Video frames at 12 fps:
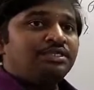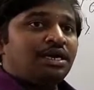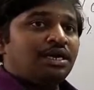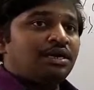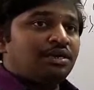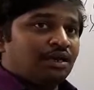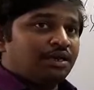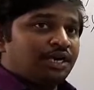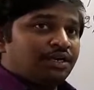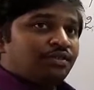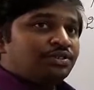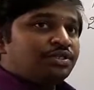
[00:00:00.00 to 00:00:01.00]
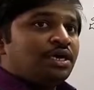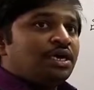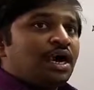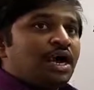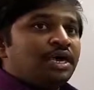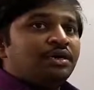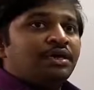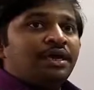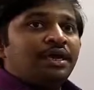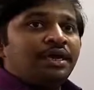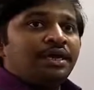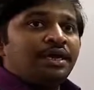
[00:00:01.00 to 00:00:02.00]
and or ketones, and
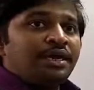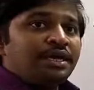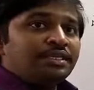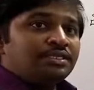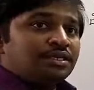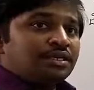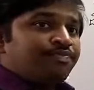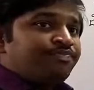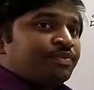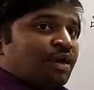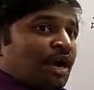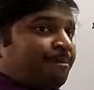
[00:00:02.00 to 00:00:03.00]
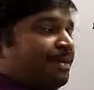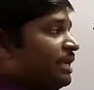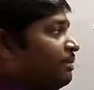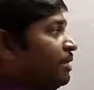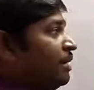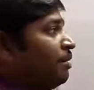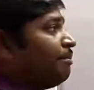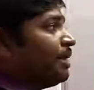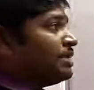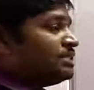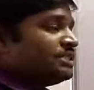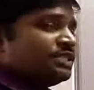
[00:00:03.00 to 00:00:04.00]
its comparable
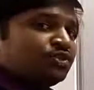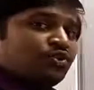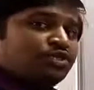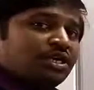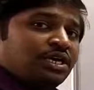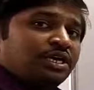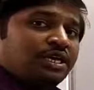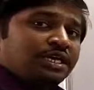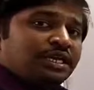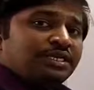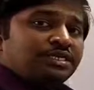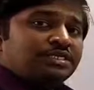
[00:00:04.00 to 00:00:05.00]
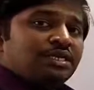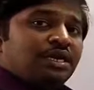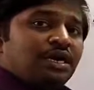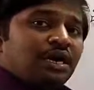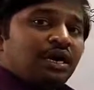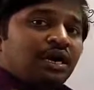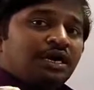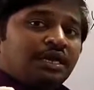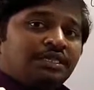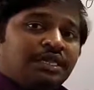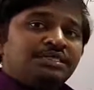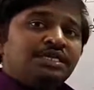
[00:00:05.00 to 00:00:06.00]
masses is goes on increases, the
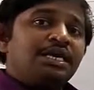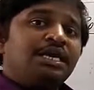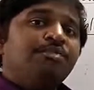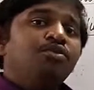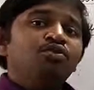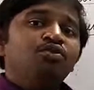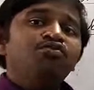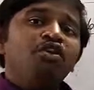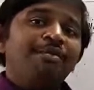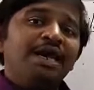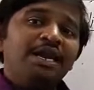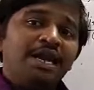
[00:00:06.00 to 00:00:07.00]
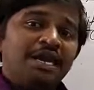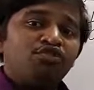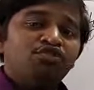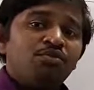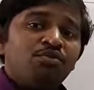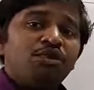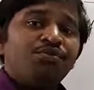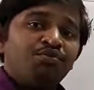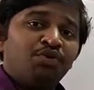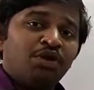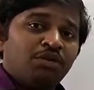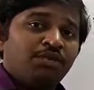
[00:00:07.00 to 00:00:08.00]
there is unable to form an hydrogen bonding with
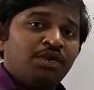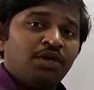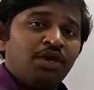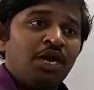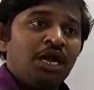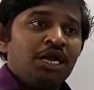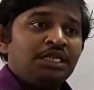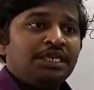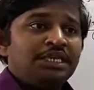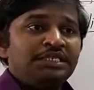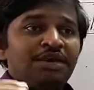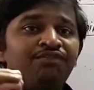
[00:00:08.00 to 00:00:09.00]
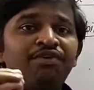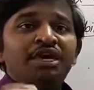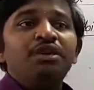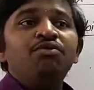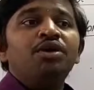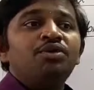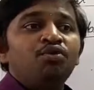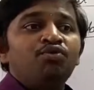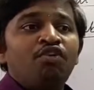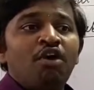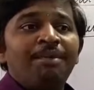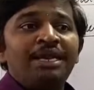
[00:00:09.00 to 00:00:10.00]
water molecule. There is a failure to
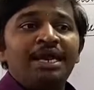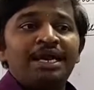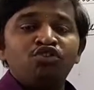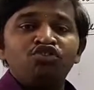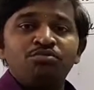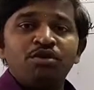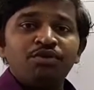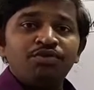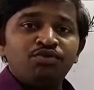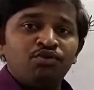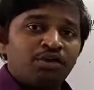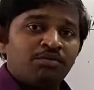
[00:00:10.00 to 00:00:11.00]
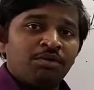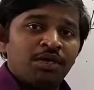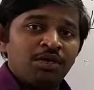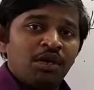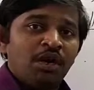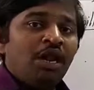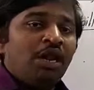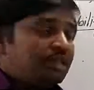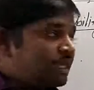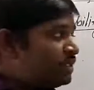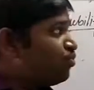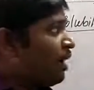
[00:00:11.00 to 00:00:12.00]
form an hydrogen bonding with water molecule.
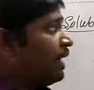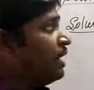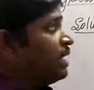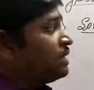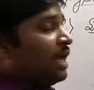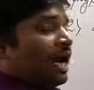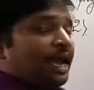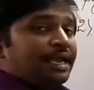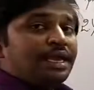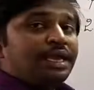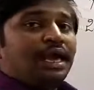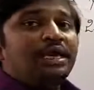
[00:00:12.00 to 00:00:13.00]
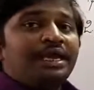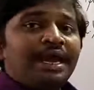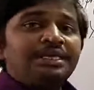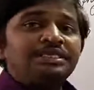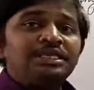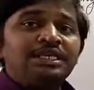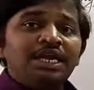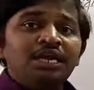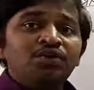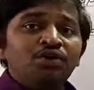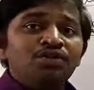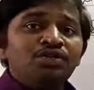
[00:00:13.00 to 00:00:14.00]
That's why the higher aldehydes and
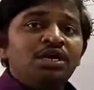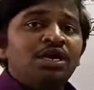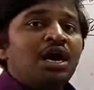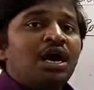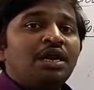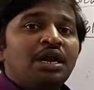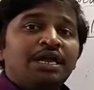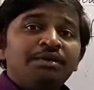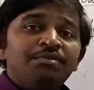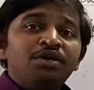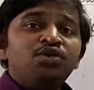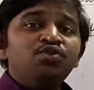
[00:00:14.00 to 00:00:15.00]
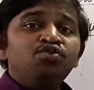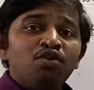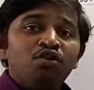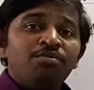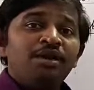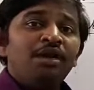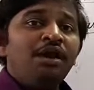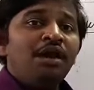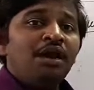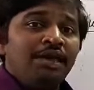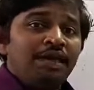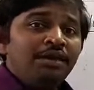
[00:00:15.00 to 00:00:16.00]
ketones are unable to soluble
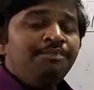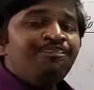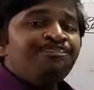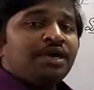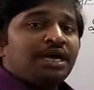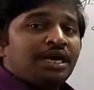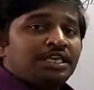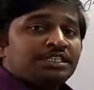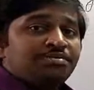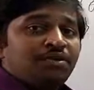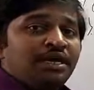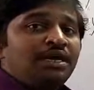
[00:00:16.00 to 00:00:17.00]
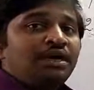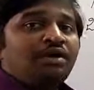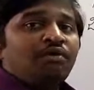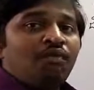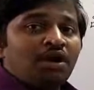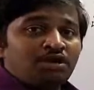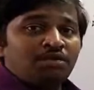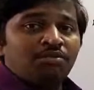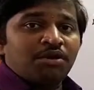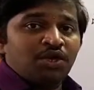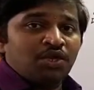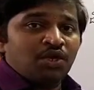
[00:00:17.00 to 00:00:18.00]
in corresponding water
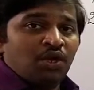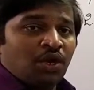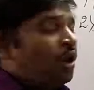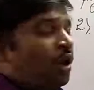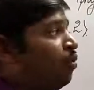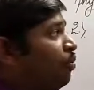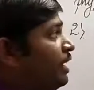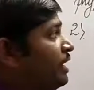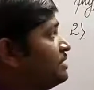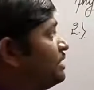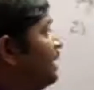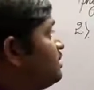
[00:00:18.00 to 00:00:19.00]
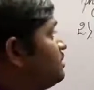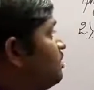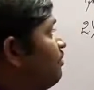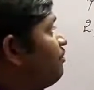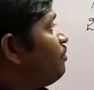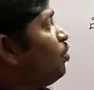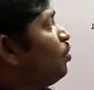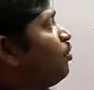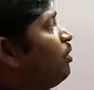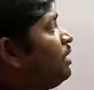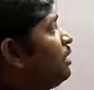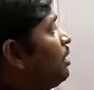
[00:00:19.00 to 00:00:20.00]
molecule, whereas in case of
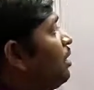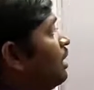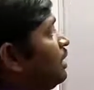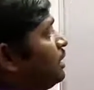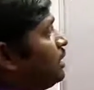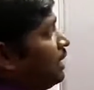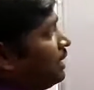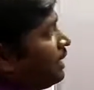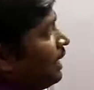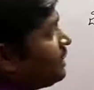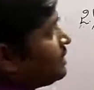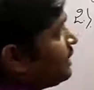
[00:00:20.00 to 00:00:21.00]
lower aldehydes and